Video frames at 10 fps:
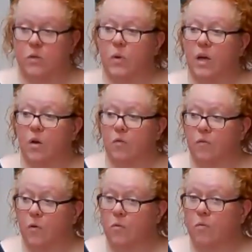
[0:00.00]
As we go
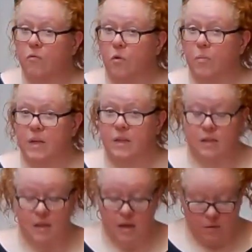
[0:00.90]
forth from this
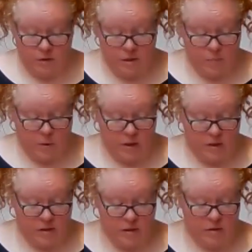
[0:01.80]
sacred
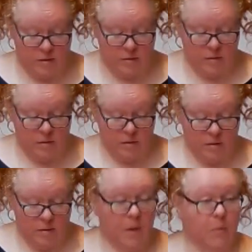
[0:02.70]
space,
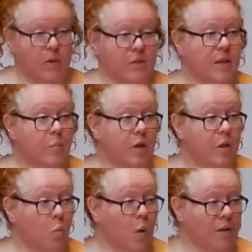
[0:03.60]
may we
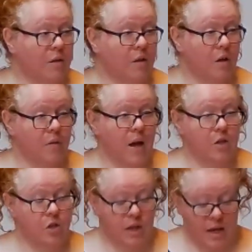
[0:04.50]
celebrate the wonder of
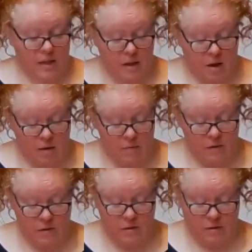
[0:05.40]
our shared
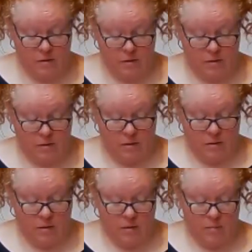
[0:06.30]
lives.
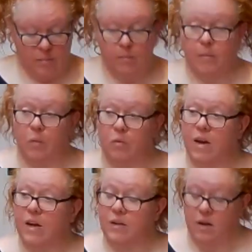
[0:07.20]
May we
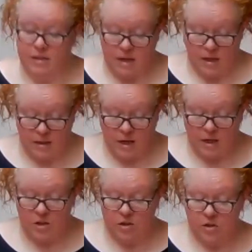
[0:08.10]
recognise our
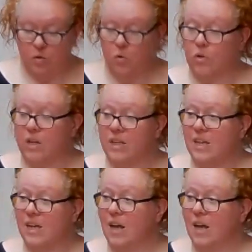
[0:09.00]
connections to all that is
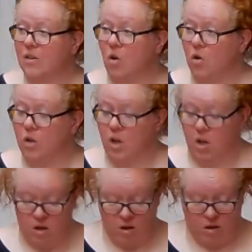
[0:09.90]
in and on
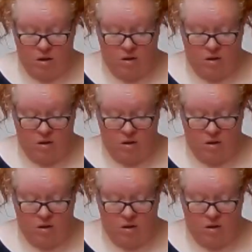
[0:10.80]
earth.